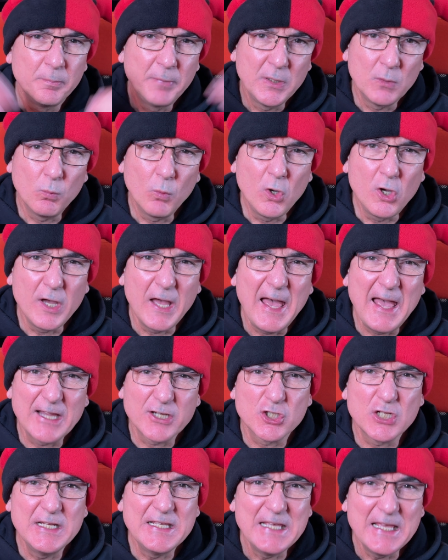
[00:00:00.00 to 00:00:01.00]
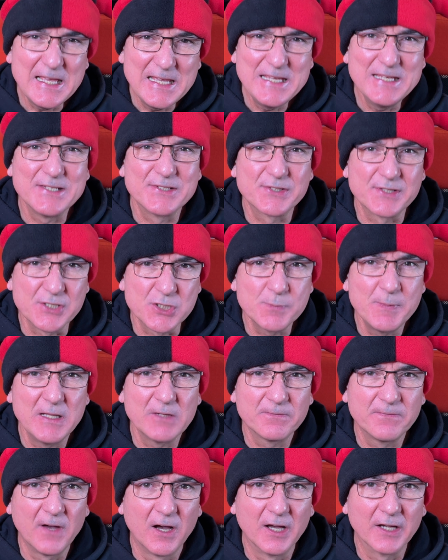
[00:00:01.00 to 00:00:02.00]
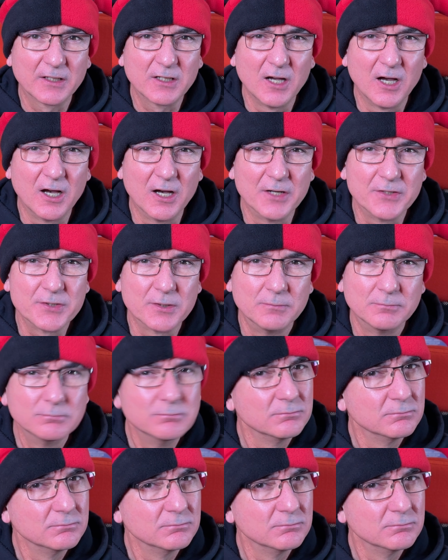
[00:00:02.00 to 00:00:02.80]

But what actually is the Spitfire card?